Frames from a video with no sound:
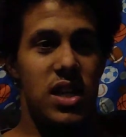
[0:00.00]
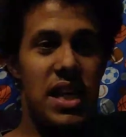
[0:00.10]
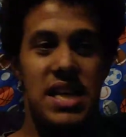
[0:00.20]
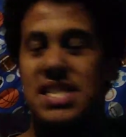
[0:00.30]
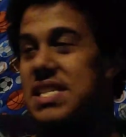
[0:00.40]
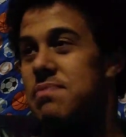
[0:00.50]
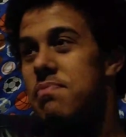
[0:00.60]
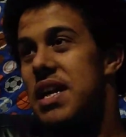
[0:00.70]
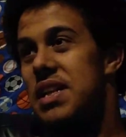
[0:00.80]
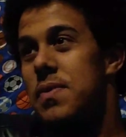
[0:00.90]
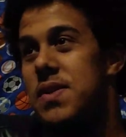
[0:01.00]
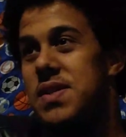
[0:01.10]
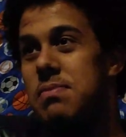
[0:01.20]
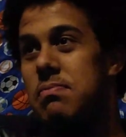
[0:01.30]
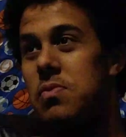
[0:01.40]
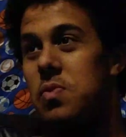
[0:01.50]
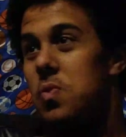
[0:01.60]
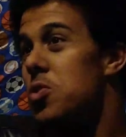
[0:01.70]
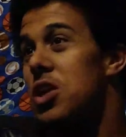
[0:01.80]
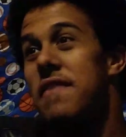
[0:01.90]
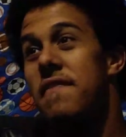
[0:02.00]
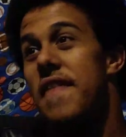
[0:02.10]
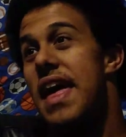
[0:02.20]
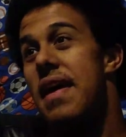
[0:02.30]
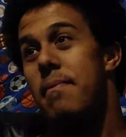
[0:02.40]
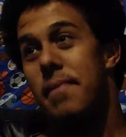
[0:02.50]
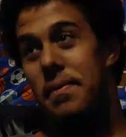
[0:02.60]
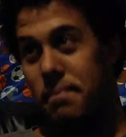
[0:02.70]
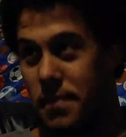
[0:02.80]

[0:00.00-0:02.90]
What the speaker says: And they suspect it was one of them.